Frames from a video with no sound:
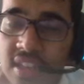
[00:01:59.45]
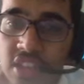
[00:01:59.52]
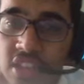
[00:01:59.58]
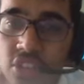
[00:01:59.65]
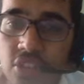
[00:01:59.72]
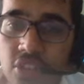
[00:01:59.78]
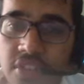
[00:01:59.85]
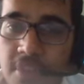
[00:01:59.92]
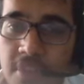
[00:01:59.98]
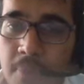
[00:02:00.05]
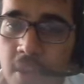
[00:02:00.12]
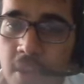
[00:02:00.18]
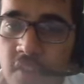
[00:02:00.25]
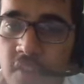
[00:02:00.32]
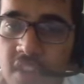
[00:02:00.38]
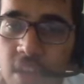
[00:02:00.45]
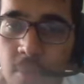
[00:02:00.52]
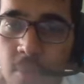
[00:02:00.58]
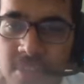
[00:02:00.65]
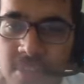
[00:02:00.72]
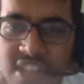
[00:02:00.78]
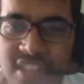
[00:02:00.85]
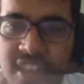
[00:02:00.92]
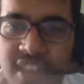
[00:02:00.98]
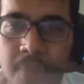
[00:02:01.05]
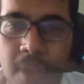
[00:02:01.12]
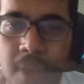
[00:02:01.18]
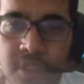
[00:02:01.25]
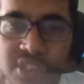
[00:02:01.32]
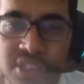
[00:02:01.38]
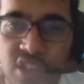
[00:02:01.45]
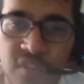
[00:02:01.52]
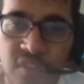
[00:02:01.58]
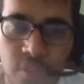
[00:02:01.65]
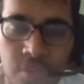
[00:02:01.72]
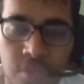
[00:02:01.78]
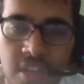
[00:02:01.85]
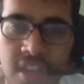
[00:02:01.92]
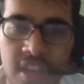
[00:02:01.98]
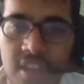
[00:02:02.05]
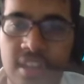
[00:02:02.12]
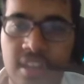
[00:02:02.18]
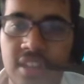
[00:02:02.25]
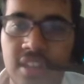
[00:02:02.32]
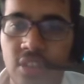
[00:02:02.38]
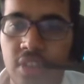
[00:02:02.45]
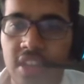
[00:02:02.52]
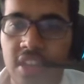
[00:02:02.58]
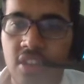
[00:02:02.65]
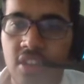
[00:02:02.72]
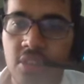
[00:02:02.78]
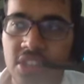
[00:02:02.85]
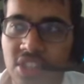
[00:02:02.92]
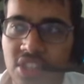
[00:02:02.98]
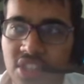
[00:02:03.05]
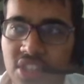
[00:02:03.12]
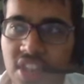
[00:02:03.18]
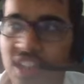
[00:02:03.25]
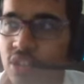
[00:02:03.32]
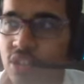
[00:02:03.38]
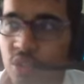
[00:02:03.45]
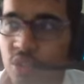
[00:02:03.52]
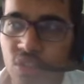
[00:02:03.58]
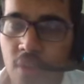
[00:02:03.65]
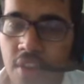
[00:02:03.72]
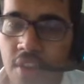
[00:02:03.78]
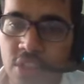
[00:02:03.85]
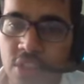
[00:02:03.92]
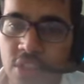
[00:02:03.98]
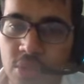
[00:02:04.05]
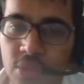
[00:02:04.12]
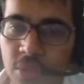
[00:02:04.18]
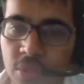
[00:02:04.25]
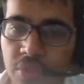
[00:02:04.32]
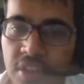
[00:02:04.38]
He should have done better for that one because I think it bounces off Lunin and it goes into the net. So two errors for Lunin.